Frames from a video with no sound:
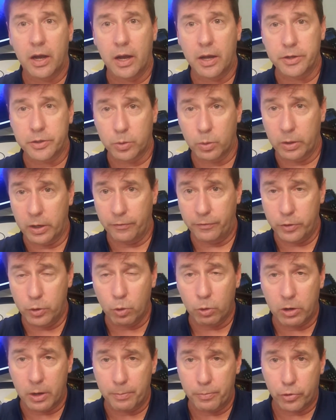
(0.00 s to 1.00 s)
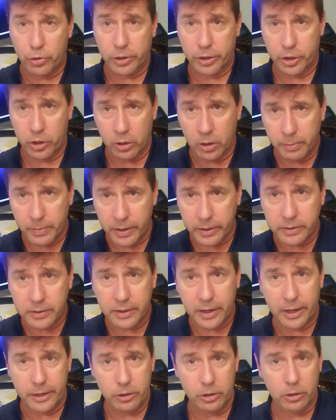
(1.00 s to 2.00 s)
So if you're in procurement
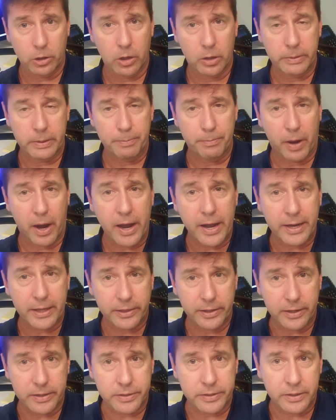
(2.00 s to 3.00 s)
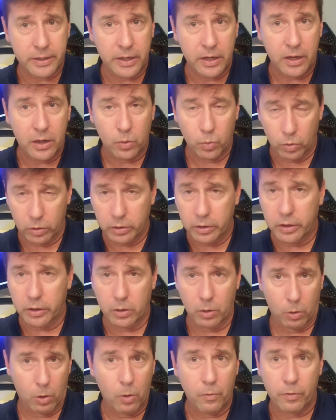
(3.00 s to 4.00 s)
and you're going to be buying this, we're going to
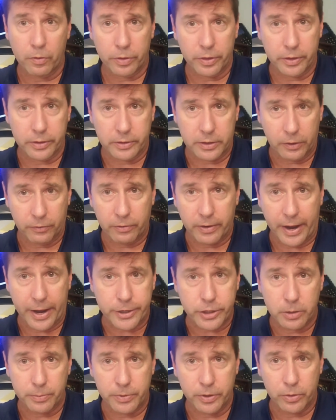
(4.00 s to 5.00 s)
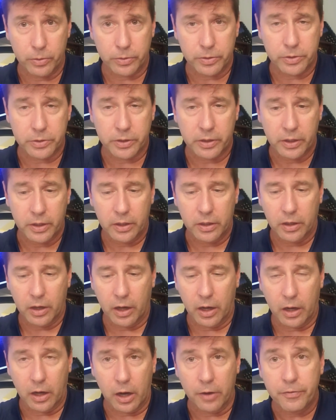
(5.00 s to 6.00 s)
go over the different attributes
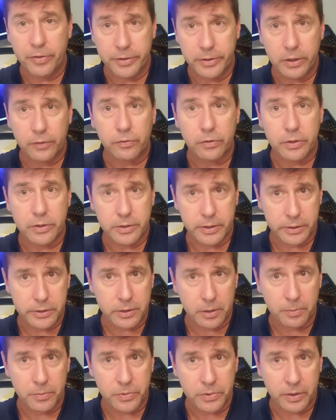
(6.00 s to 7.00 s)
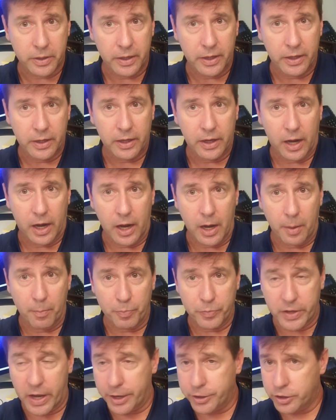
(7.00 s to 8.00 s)
of the different systems,
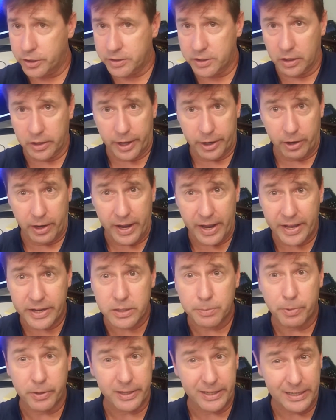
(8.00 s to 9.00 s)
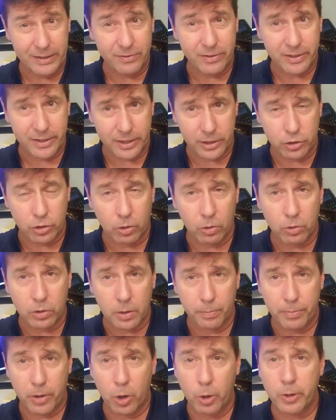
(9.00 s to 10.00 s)
not just the LiDAR heads, but even the internal
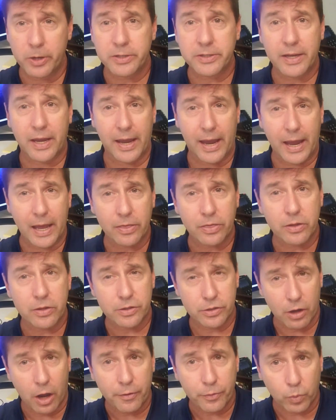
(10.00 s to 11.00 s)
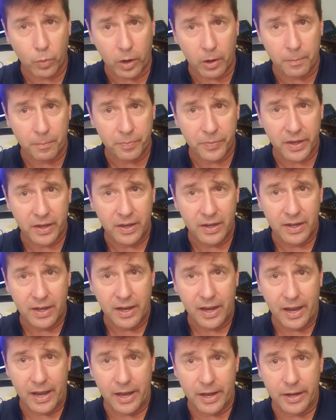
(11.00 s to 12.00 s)
components and the software,
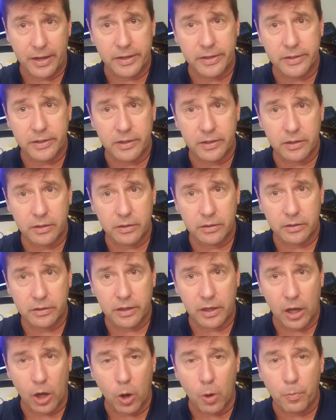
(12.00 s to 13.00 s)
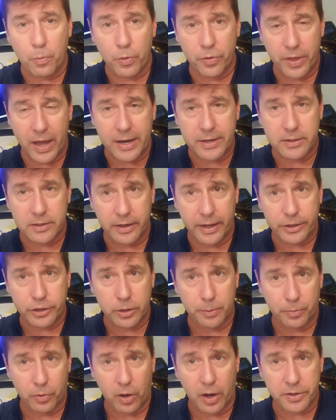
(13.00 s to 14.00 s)
and help with that
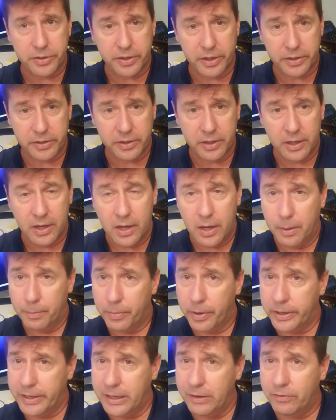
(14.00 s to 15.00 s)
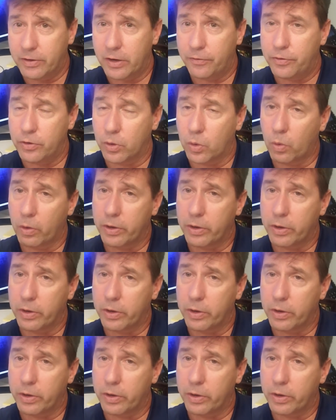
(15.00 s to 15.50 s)
selection process. But even if you